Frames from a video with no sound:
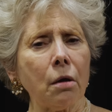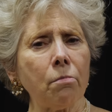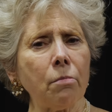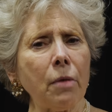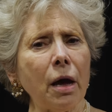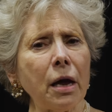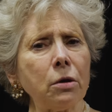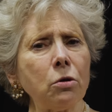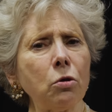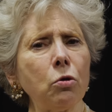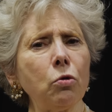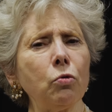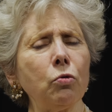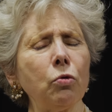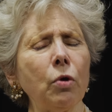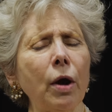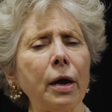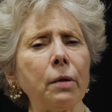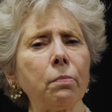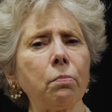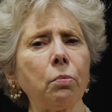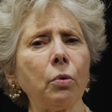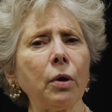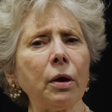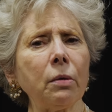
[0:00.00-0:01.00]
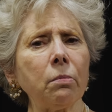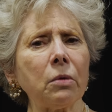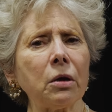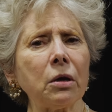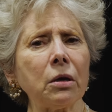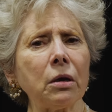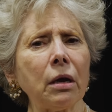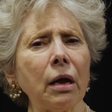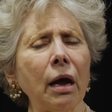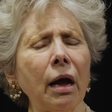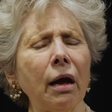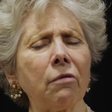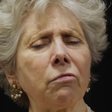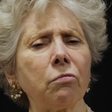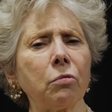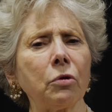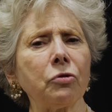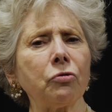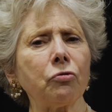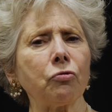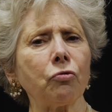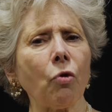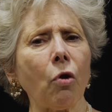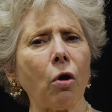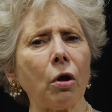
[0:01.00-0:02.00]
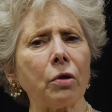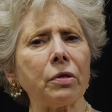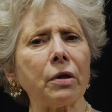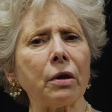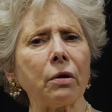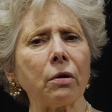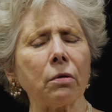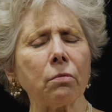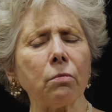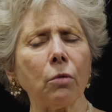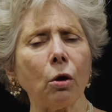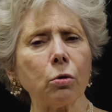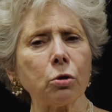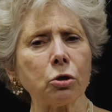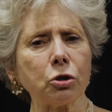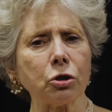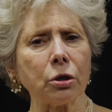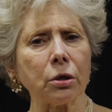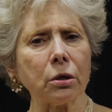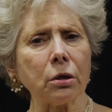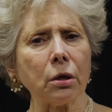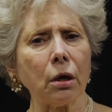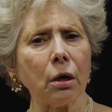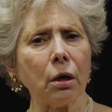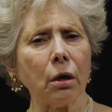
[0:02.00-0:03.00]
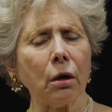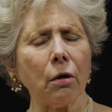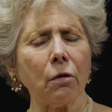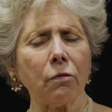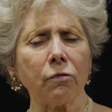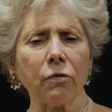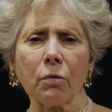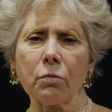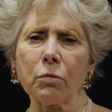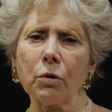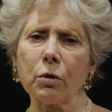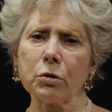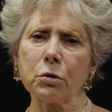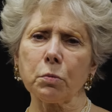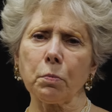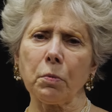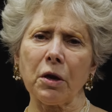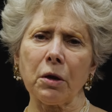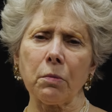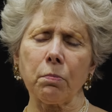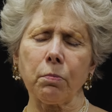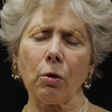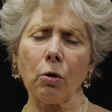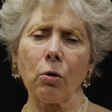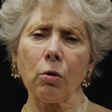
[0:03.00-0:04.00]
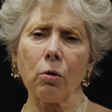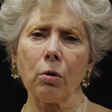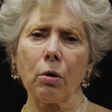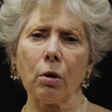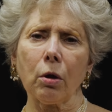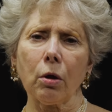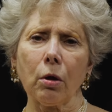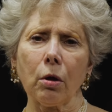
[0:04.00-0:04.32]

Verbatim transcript: Men who rape women have withdrawn their emotion from those people